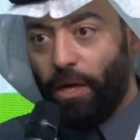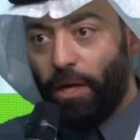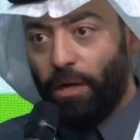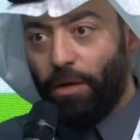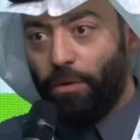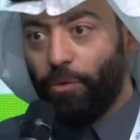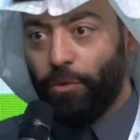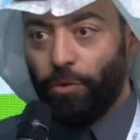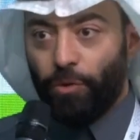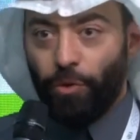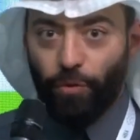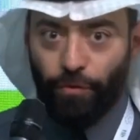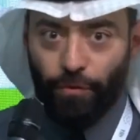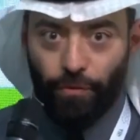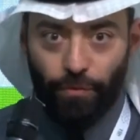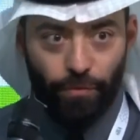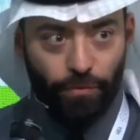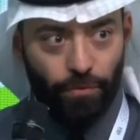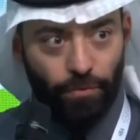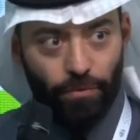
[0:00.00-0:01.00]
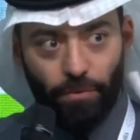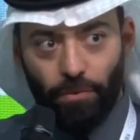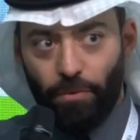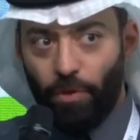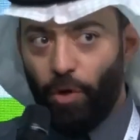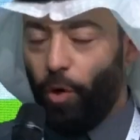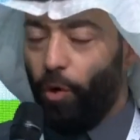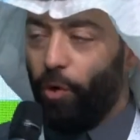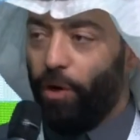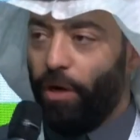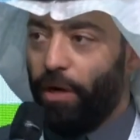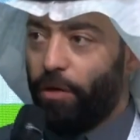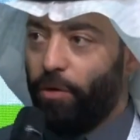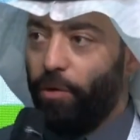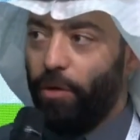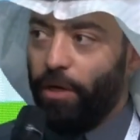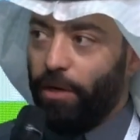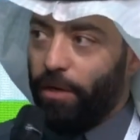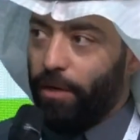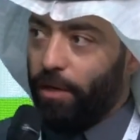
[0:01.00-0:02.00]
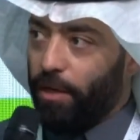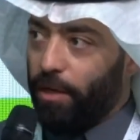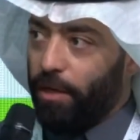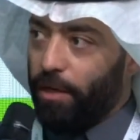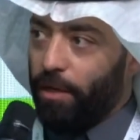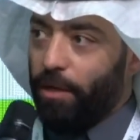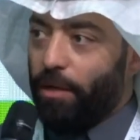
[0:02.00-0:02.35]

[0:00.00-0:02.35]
is one is trying to establish